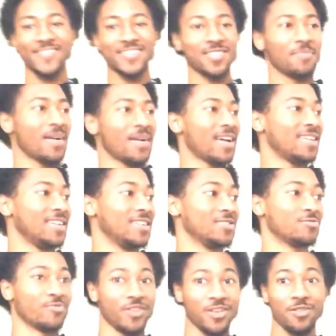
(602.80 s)
somebody
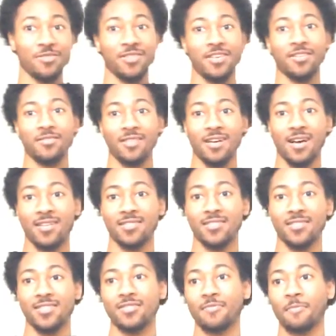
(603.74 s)
is real deal
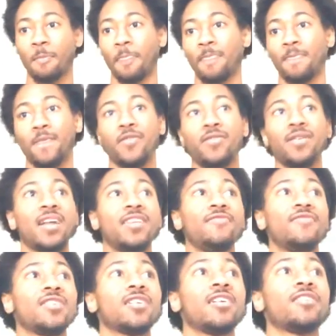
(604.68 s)
conscious, they're not
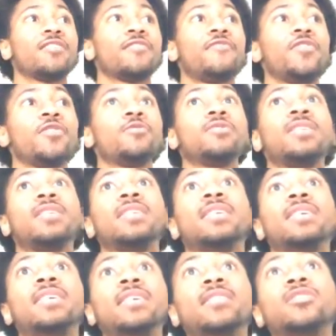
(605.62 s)
even gonna feel the
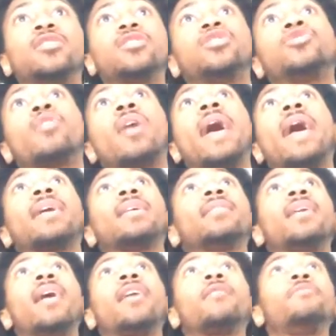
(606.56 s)
need to drag a
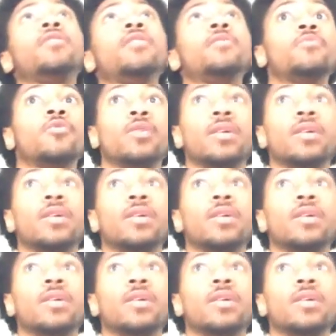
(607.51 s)
lot of people